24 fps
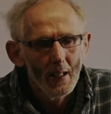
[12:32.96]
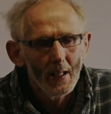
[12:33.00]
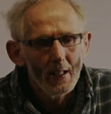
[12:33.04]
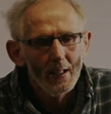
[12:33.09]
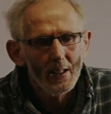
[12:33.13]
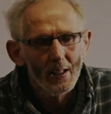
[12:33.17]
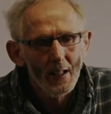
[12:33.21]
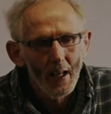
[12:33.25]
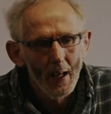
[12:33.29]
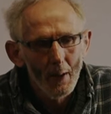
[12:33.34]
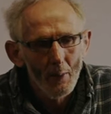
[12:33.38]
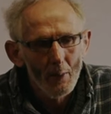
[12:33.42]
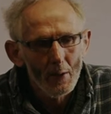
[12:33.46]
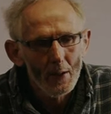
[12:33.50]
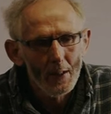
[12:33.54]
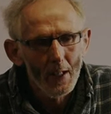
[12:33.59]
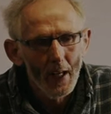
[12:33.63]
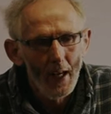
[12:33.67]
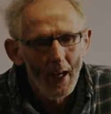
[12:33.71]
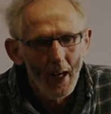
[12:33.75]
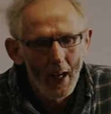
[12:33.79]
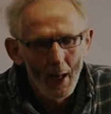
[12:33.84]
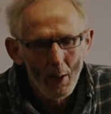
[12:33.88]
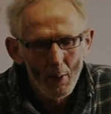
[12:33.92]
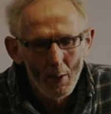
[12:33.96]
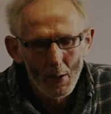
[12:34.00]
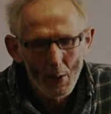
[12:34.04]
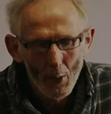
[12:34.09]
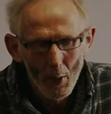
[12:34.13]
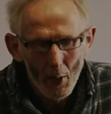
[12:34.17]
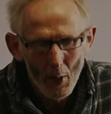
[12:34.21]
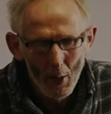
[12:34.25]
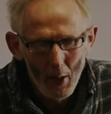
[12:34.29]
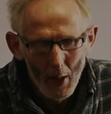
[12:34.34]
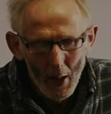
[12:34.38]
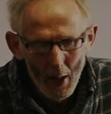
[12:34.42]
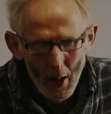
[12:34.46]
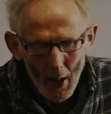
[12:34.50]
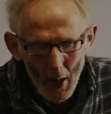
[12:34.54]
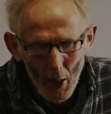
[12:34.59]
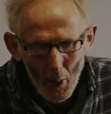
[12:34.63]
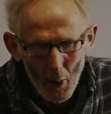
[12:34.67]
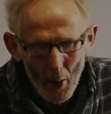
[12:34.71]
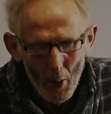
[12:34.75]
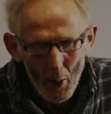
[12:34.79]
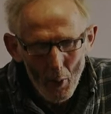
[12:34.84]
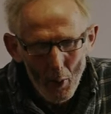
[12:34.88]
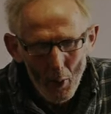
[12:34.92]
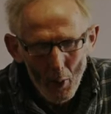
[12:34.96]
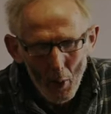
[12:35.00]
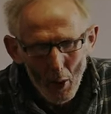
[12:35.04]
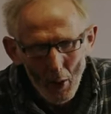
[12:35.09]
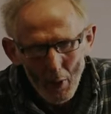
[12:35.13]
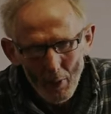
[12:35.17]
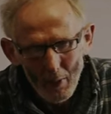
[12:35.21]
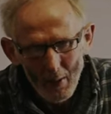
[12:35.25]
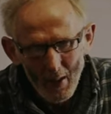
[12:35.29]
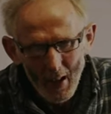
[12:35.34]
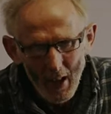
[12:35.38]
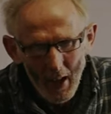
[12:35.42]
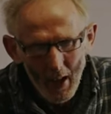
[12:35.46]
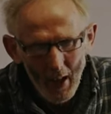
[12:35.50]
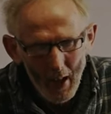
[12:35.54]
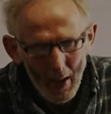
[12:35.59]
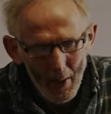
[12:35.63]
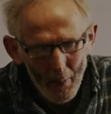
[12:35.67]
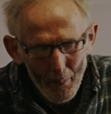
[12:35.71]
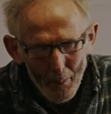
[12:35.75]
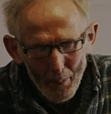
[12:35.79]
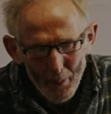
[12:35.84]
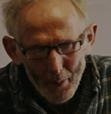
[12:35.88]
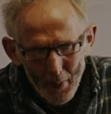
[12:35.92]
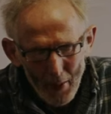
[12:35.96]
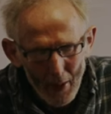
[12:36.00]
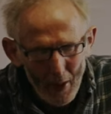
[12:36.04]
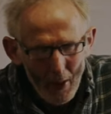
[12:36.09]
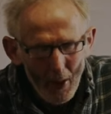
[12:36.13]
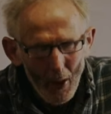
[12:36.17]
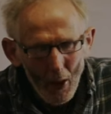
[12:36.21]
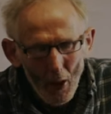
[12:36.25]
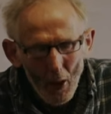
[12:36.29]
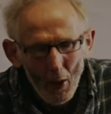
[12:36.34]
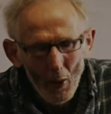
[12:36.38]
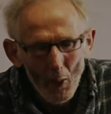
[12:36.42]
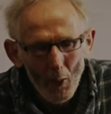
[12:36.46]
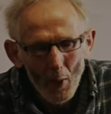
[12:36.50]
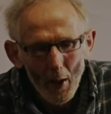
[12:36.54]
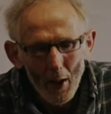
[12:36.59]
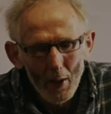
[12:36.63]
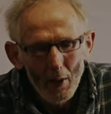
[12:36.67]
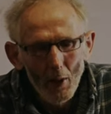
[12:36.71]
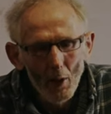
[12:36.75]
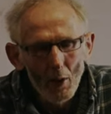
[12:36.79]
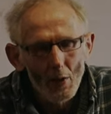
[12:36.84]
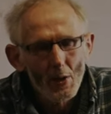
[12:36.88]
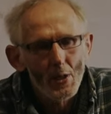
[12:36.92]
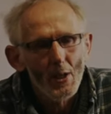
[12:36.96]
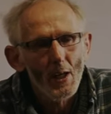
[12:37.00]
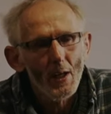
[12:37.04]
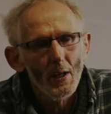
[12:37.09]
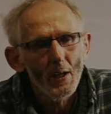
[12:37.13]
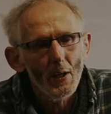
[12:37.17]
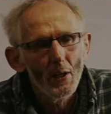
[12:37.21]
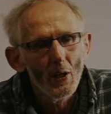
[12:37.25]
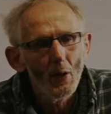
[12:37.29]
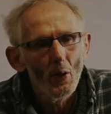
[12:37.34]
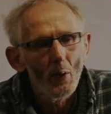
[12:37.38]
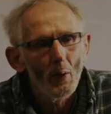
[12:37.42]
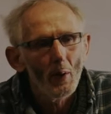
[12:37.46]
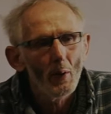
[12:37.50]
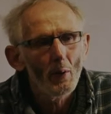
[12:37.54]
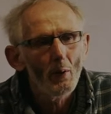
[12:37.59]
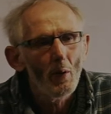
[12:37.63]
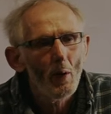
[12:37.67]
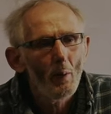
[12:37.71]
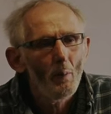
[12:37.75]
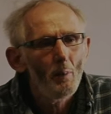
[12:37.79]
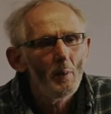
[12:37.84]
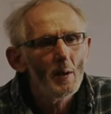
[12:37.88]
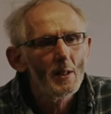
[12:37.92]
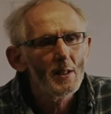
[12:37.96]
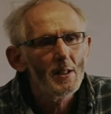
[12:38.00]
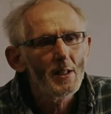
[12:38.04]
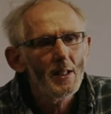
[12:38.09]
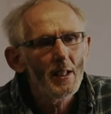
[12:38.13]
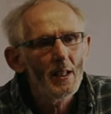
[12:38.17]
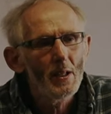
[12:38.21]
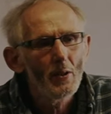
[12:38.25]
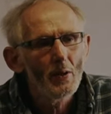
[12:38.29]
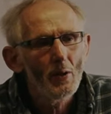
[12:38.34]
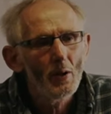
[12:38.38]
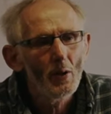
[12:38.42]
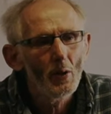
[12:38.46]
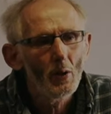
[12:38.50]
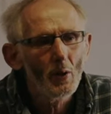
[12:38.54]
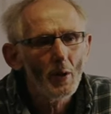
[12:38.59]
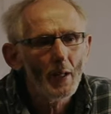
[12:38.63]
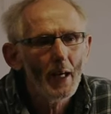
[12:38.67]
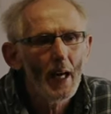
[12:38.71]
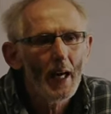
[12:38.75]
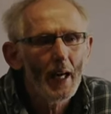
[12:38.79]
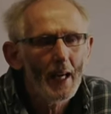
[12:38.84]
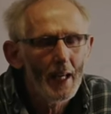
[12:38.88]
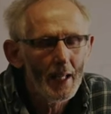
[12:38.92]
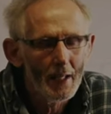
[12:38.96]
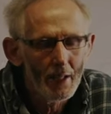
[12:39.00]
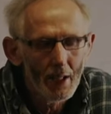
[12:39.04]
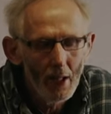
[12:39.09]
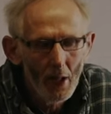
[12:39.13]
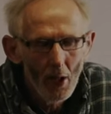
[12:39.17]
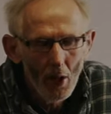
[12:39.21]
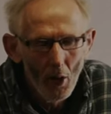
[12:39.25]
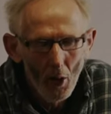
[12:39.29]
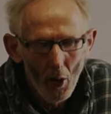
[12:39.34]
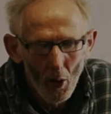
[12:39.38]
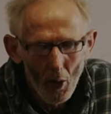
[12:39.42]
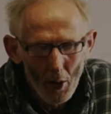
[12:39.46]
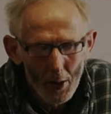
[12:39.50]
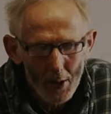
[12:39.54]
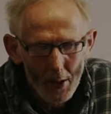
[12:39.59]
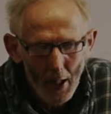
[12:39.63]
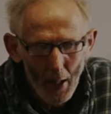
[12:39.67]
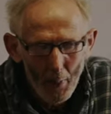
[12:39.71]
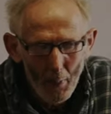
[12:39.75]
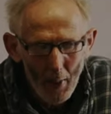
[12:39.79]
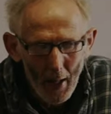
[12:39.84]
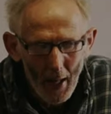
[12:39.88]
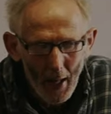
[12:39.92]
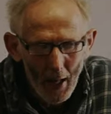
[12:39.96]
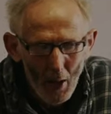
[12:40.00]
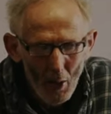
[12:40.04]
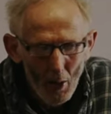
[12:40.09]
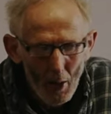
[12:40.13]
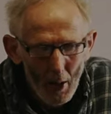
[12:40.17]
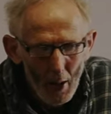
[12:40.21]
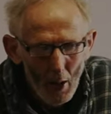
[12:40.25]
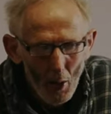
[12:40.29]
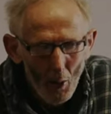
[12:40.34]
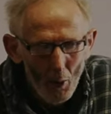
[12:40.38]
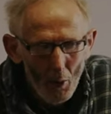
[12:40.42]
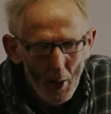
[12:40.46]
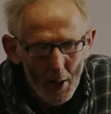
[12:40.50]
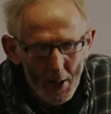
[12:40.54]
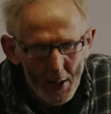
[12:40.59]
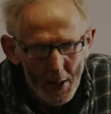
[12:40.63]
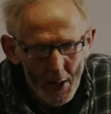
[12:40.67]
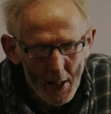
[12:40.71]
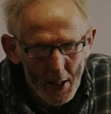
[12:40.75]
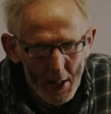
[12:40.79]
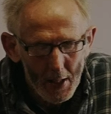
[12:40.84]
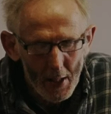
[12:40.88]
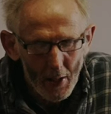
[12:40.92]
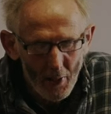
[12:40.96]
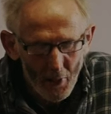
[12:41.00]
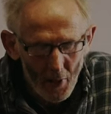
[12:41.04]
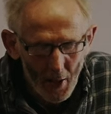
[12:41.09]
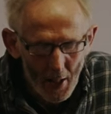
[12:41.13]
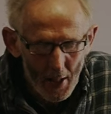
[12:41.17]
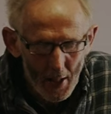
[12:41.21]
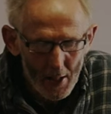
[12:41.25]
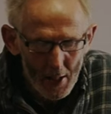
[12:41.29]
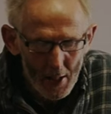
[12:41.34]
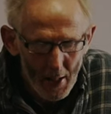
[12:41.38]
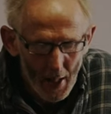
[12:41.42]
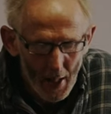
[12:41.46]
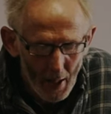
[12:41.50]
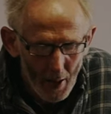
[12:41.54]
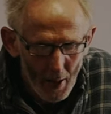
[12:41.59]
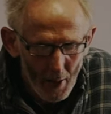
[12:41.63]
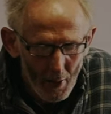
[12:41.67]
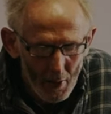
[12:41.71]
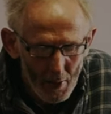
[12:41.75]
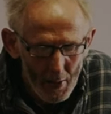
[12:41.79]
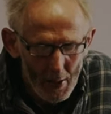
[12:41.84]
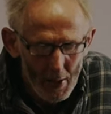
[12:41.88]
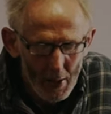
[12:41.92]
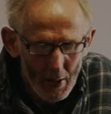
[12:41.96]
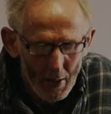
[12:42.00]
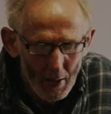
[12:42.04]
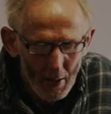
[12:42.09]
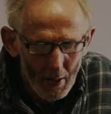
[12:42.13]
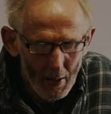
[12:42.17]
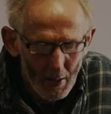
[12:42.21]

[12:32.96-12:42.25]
Sometimes we're not secure. We want material gain or somehow riches for ourselves.